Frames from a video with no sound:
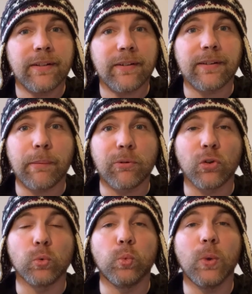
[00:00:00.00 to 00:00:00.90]
this is
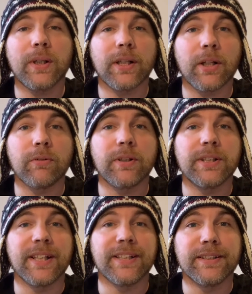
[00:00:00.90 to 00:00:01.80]
episode
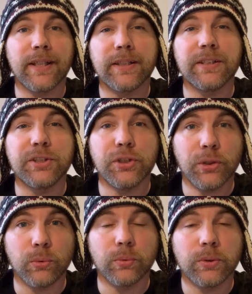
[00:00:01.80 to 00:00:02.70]

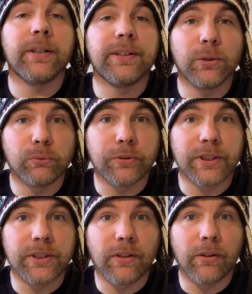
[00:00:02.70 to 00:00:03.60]
192. Don't
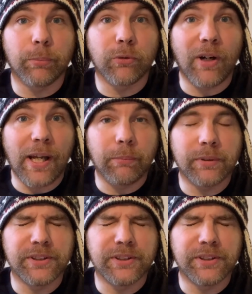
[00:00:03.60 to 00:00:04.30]
forget to subscribe.